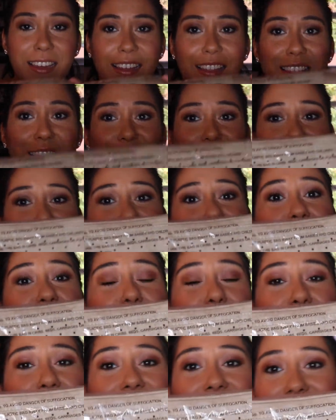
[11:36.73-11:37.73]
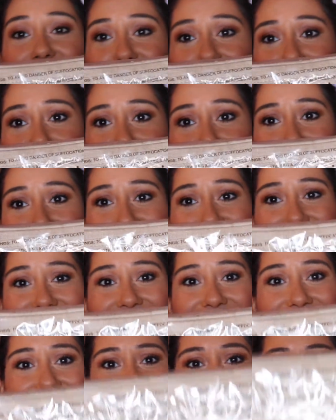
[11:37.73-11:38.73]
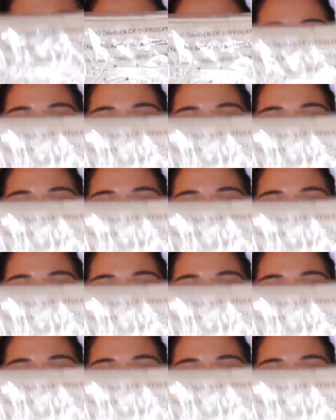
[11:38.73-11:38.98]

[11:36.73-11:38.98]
This is a makeup bag.